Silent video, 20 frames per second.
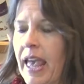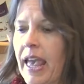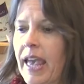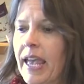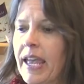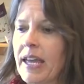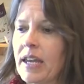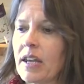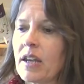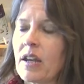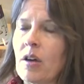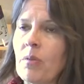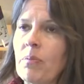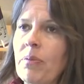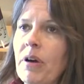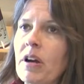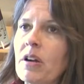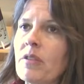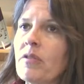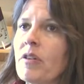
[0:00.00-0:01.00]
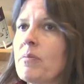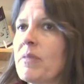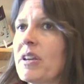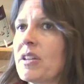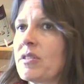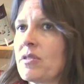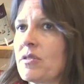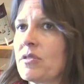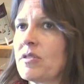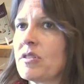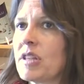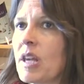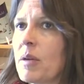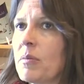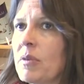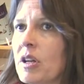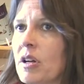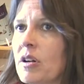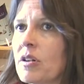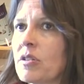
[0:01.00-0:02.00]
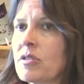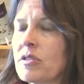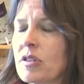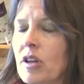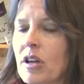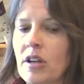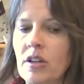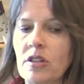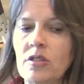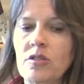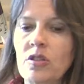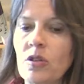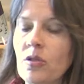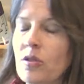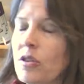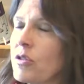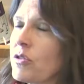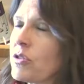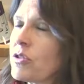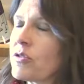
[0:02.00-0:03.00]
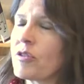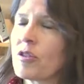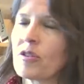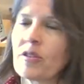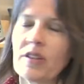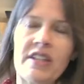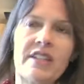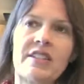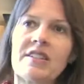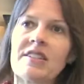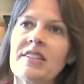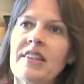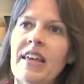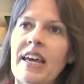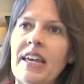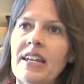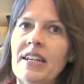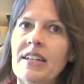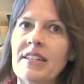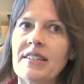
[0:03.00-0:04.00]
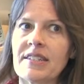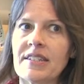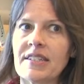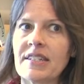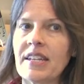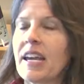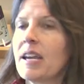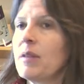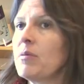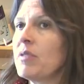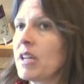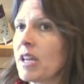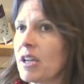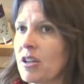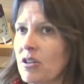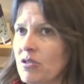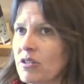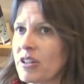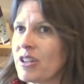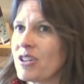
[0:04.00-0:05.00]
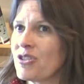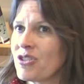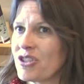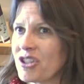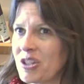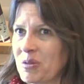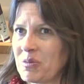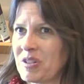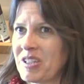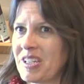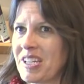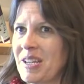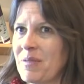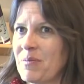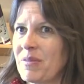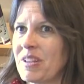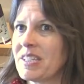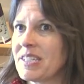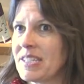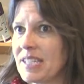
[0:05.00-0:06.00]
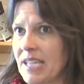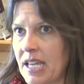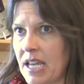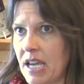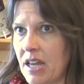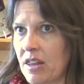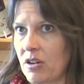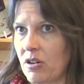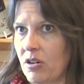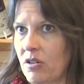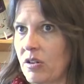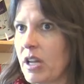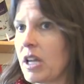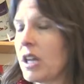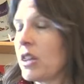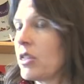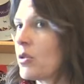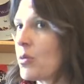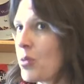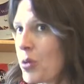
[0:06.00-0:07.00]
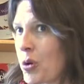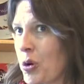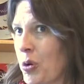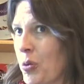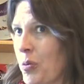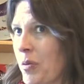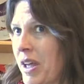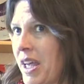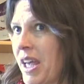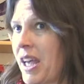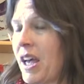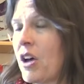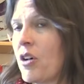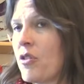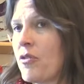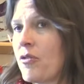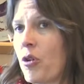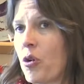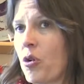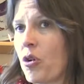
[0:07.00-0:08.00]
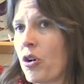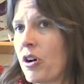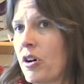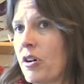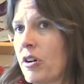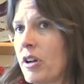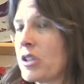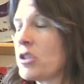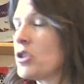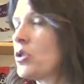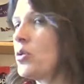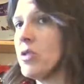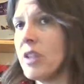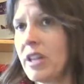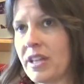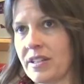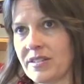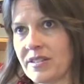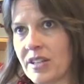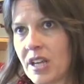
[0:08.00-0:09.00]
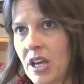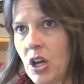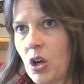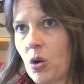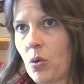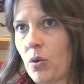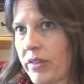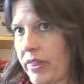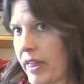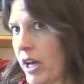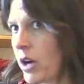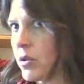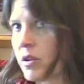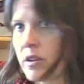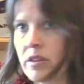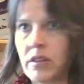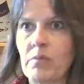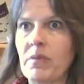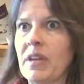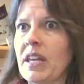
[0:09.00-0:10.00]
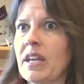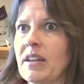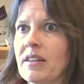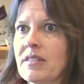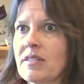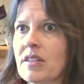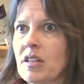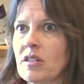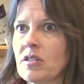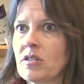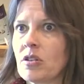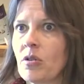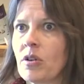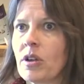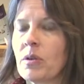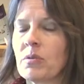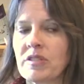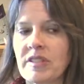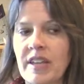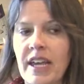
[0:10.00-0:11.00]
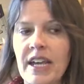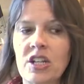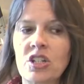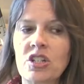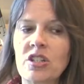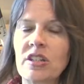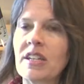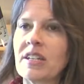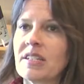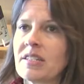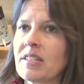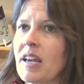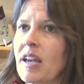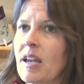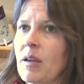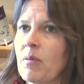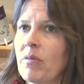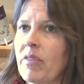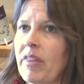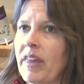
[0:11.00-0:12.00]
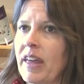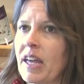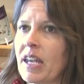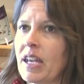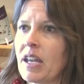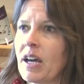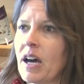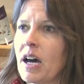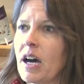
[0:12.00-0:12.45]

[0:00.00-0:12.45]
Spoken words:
And part of what makes those seminars so useful is that it's a time to get your leadership team together in the room for 2 days without other meetings. And so it was actually a time that